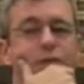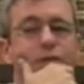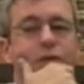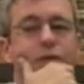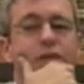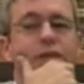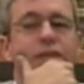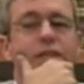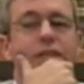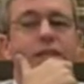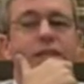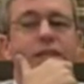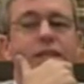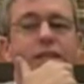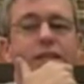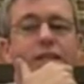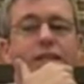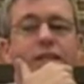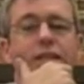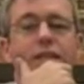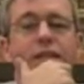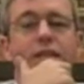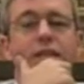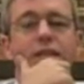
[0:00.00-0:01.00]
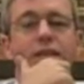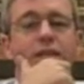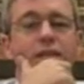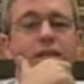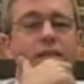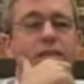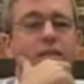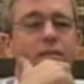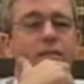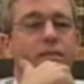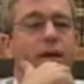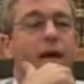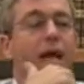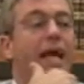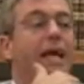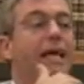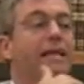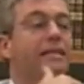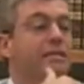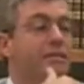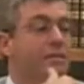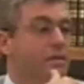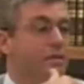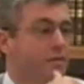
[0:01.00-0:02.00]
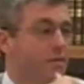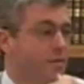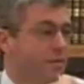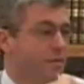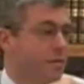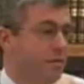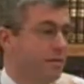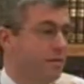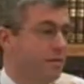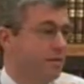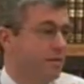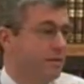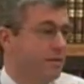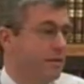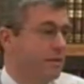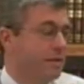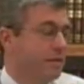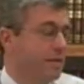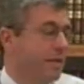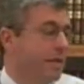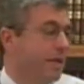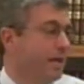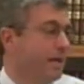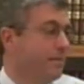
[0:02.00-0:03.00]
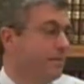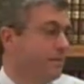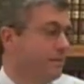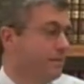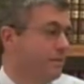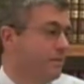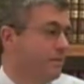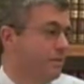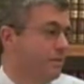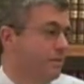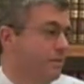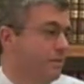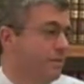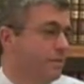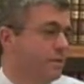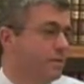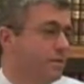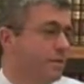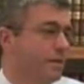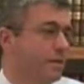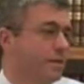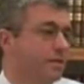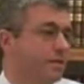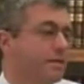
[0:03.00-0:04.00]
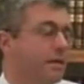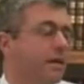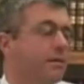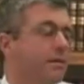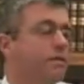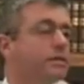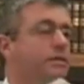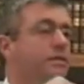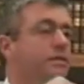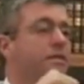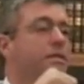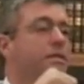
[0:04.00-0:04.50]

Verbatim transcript: that really, some answers that, that came was this. I